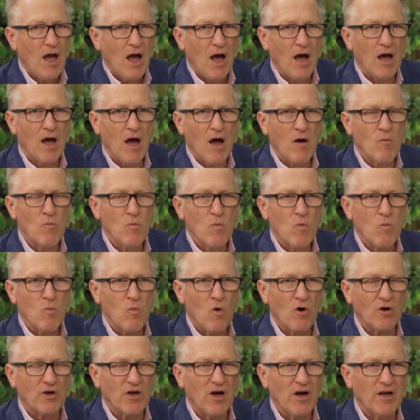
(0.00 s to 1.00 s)
And
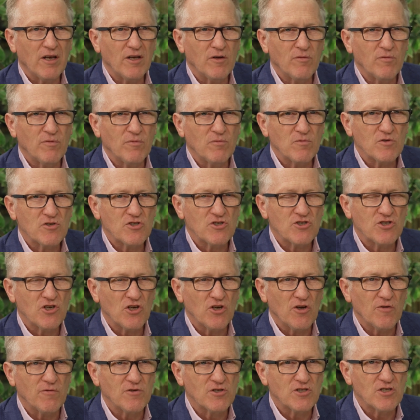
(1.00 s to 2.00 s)
what kind of
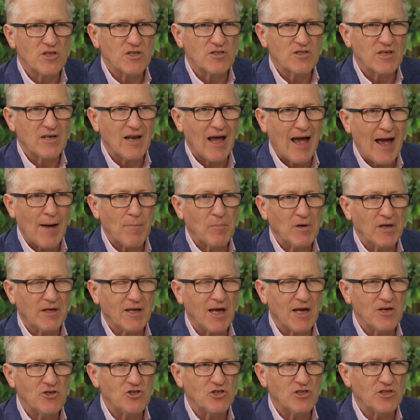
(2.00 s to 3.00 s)
services and
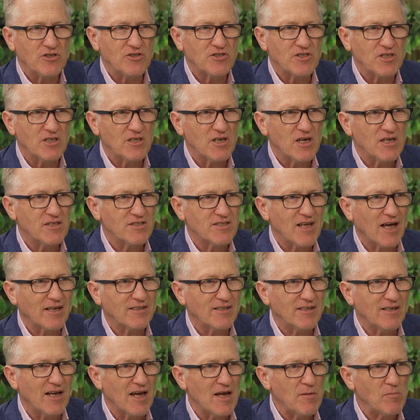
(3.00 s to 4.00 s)
applications is
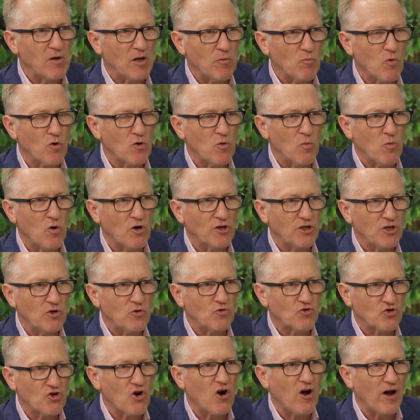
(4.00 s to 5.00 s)
that enabling? What are
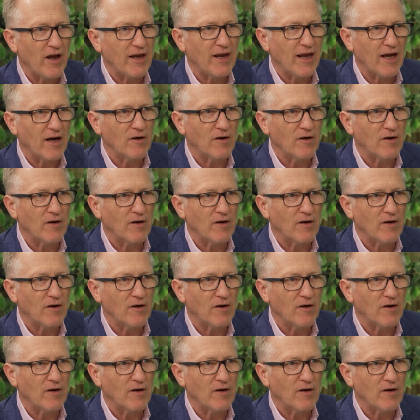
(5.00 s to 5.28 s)
you trying